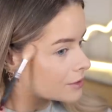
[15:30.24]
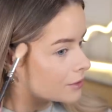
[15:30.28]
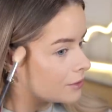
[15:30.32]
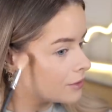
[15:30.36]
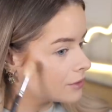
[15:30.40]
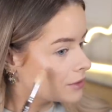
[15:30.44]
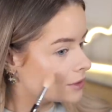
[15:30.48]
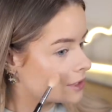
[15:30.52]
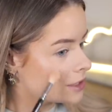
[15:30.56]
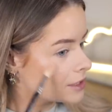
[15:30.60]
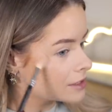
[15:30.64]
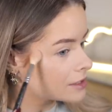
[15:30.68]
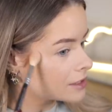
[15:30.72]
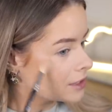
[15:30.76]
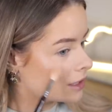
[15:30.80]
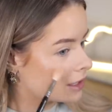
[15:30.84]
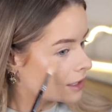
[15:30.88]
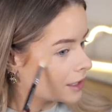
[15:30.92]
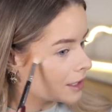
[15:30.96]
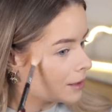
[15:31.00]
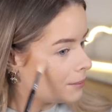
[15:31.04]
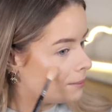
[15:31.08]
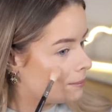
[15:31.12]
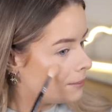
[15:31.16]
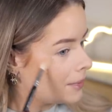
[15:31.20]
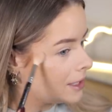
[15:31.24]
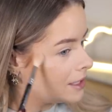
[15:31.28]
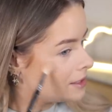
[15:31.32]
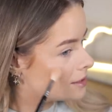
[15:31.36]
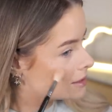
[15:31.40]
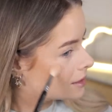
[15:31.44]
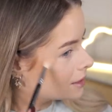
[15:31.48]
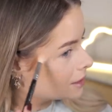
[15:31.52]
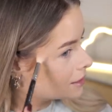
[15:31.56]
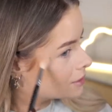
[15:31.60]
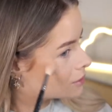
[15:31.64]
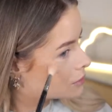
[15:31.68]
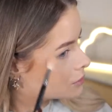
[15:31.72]
got this like
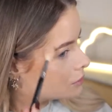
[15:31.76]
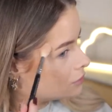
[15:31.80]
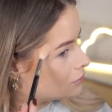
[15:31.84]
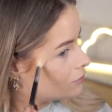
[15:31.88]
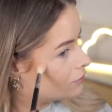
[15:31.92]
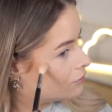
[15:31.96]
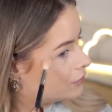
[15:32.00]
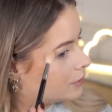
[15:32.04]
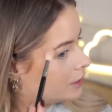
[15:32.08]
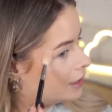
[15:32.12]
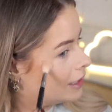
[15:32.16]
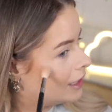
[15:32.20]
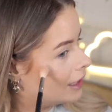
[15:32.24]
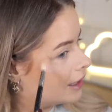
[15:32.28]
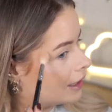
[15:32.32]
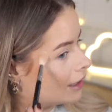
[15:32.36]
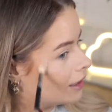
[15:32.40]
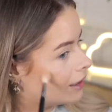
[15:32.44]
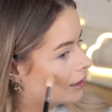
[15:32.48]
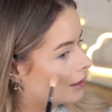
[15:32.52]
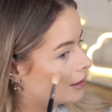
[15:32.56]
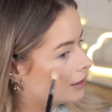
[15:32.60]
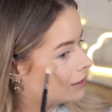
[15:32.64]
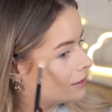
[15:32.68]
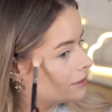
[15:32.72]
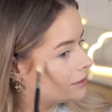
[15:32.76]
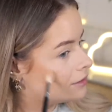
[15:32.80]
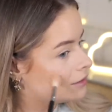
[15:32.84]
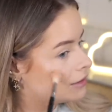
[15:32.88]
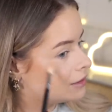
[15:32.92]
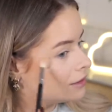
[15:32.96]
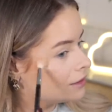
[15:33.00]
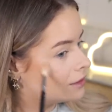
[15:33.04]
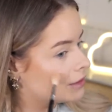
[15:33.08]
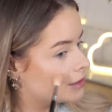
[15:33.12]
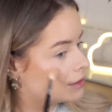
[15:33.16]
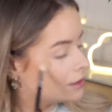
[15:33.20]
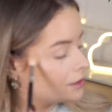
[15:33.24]
amazing sort of vanilla
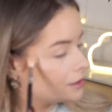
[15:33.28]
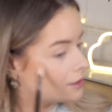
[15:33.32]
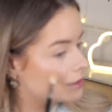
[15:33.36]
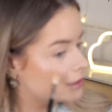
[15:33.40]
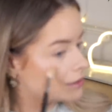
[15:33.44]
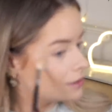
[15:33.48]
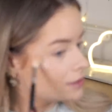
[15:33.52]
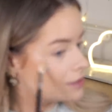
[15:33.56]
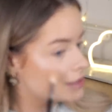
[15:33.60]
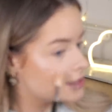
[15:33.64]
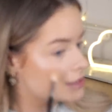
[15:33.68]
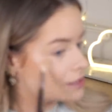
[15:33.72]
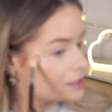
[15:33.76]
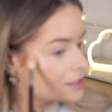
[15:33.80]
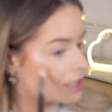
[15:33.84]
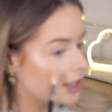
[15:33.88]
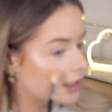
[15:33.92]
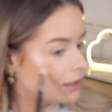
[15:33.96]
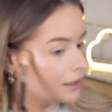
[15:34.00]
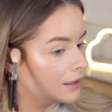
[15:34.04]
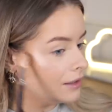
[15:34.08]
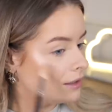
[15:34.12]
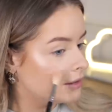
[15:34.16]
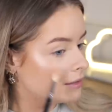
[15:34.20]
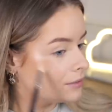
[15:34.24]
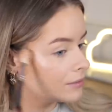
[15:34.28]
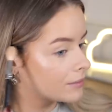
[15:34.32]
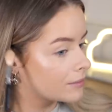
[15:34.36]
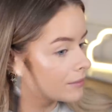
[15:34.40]
scent